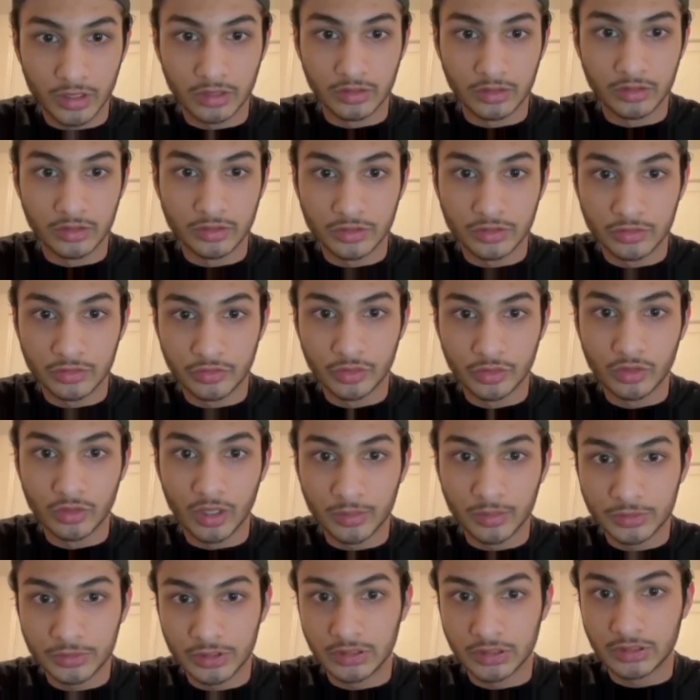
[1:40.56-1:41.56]
there's a few
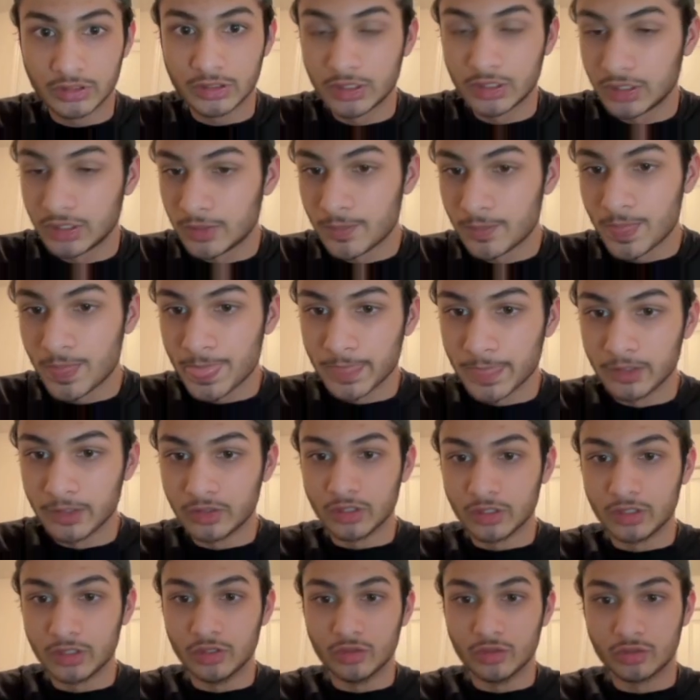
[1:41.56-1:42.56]
options you
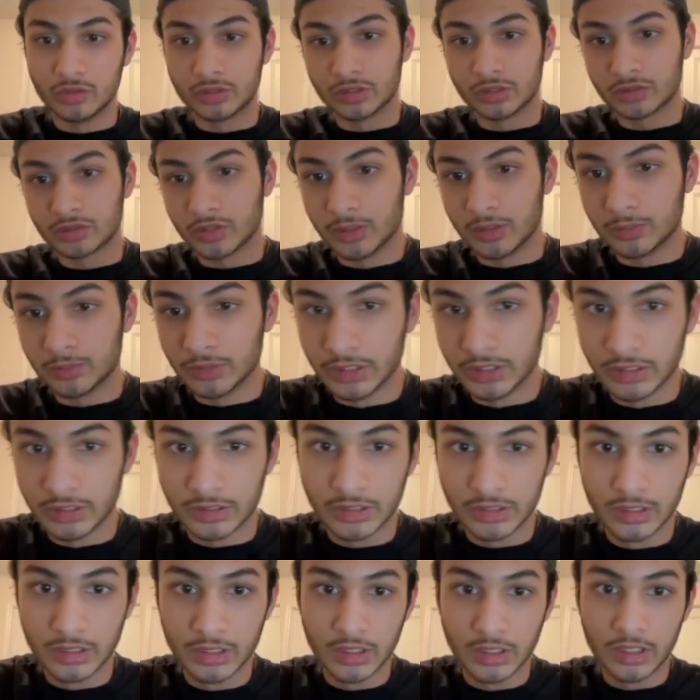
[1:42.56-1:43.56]
could use to scrape
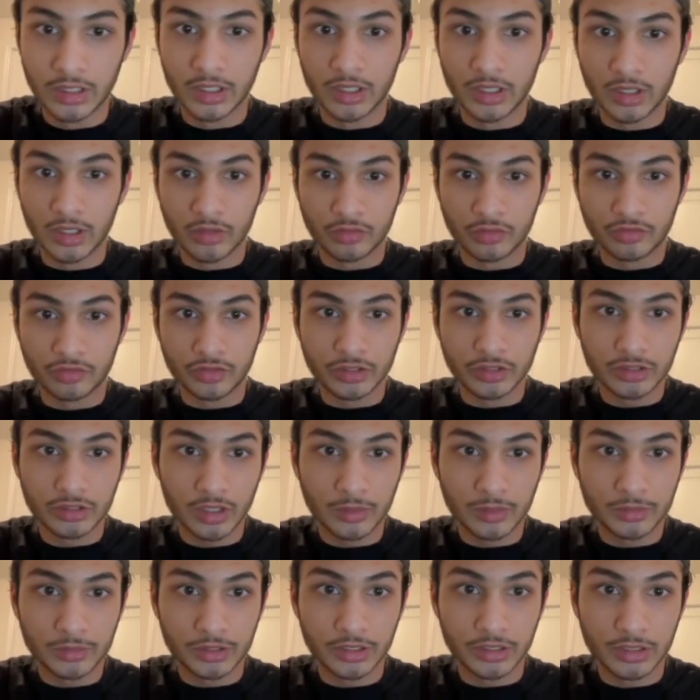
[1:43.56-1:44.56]
leads. Now the first
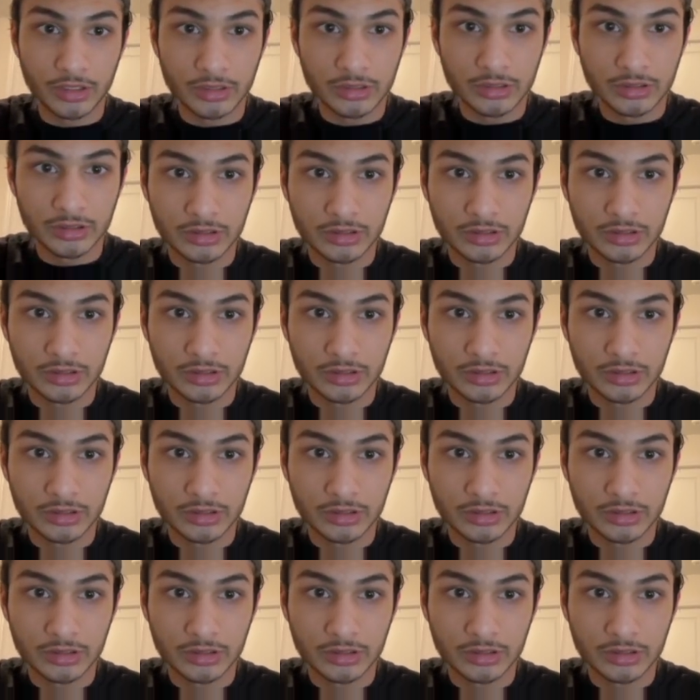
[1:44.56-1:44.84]
option is,